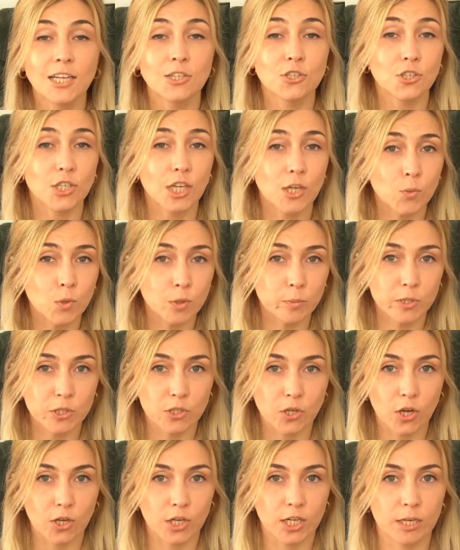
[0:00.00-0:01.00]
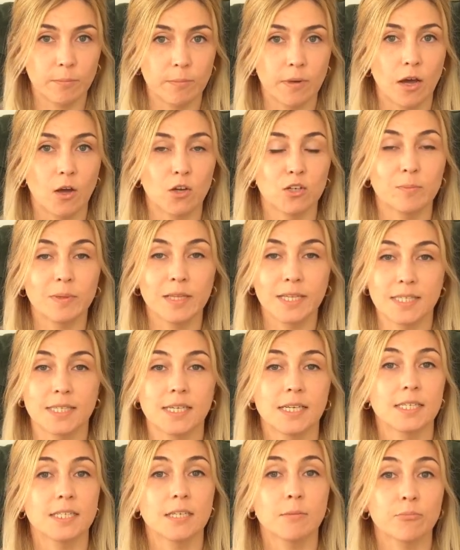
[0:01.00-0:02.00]
Today we'll be talking about
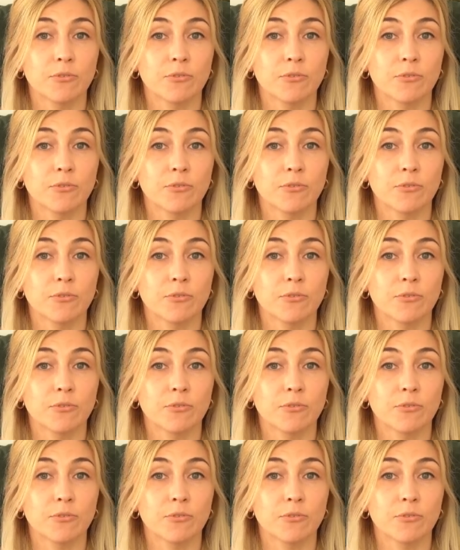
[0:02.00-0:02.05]
placenta